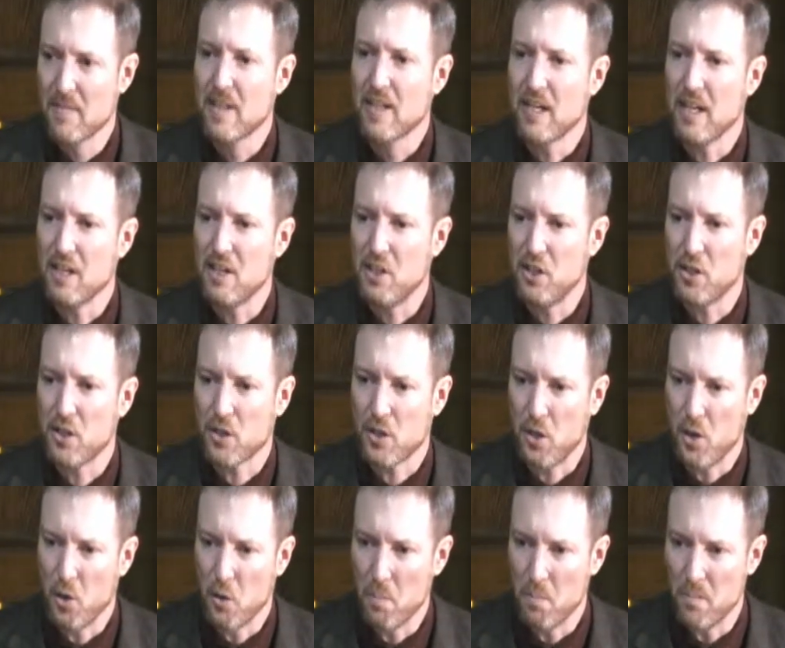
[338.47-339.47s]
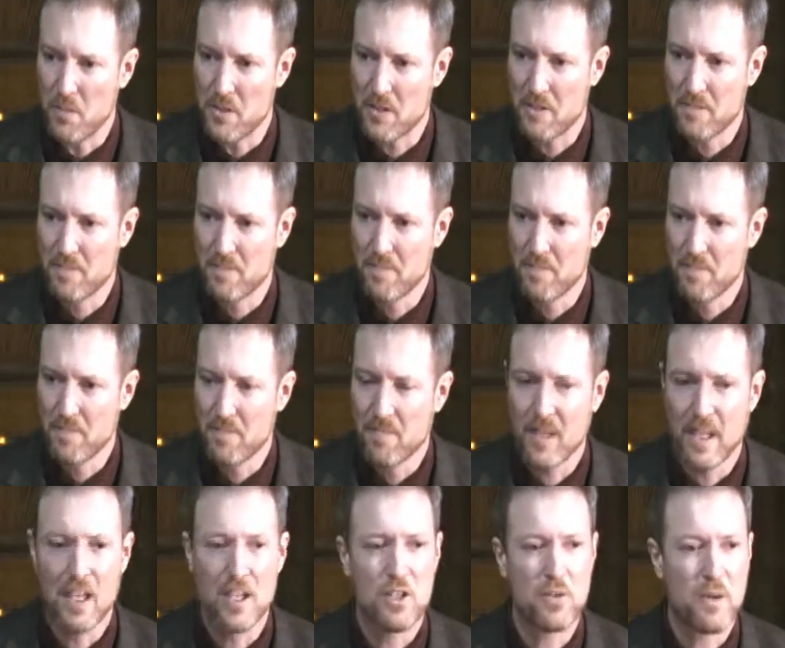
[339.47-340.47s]
into your homes,
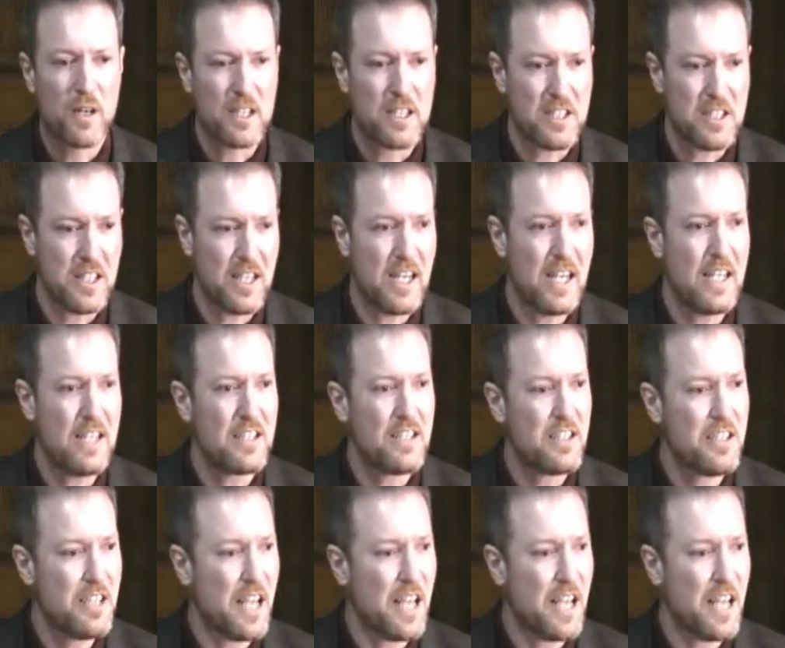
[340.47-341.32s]
into our cities,